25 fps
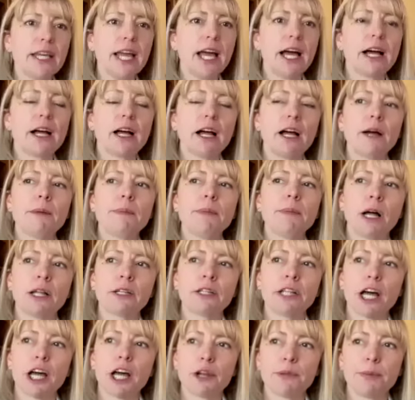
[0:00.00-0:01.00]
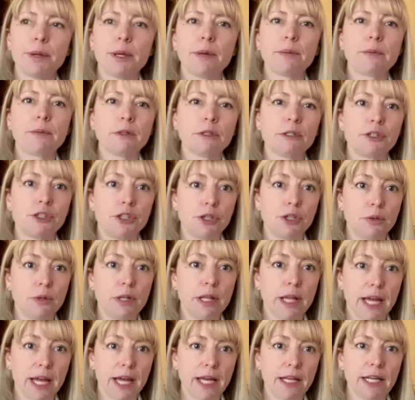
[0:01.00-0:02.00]
Yeah, a lot of people do
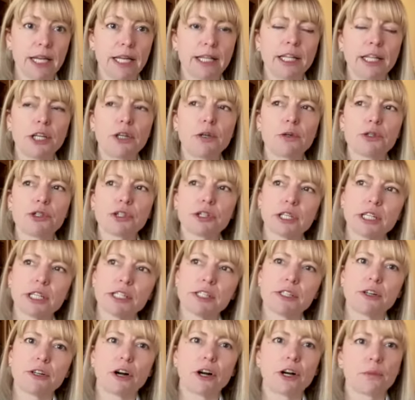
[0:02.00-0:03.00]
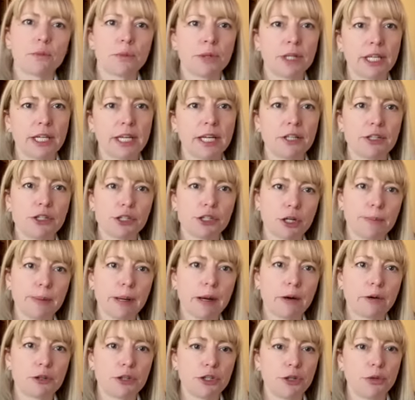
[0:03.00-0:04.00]
that, and they usually start when the kids are
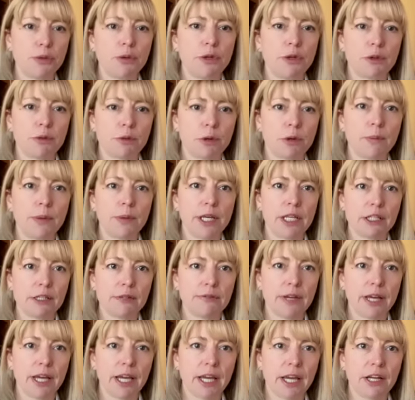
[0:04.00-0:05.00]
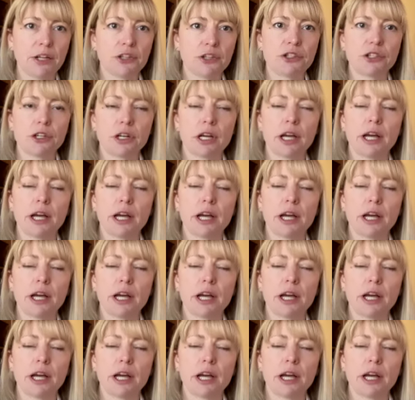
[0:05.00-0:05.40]
about 2 to 3 weeks of age.